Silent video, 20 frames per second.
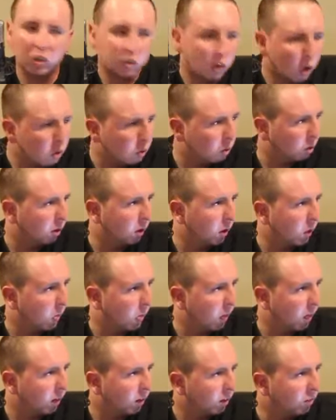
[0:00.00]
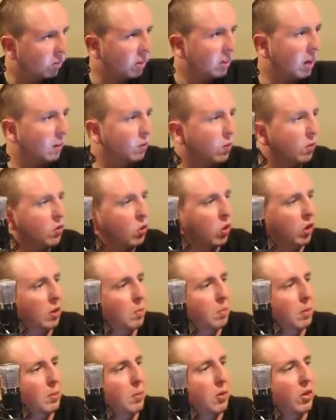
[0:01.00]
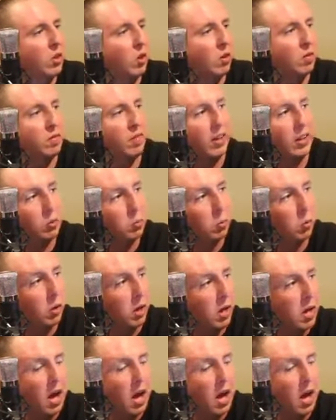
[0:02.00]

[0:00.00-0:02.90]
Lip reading: I don't. You see, have you ever got them people that you got on Facebook?